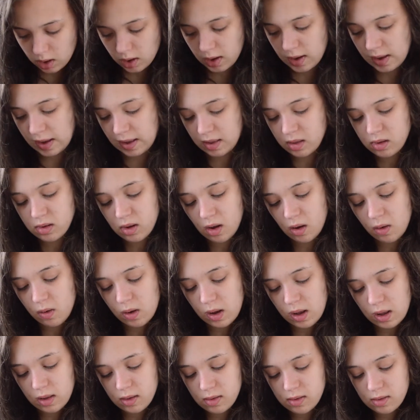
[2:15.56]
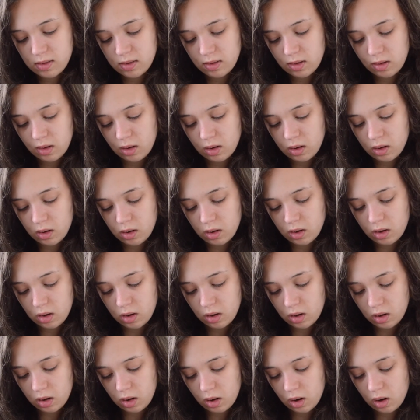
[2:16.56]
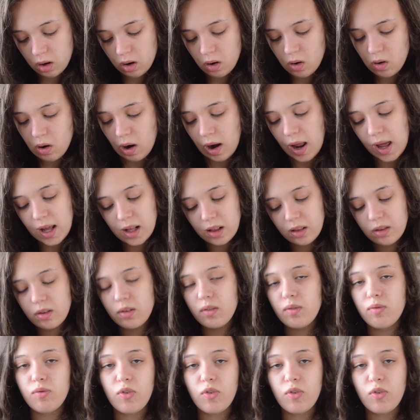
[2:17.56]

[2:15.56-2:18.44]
Okay, so it's a lot less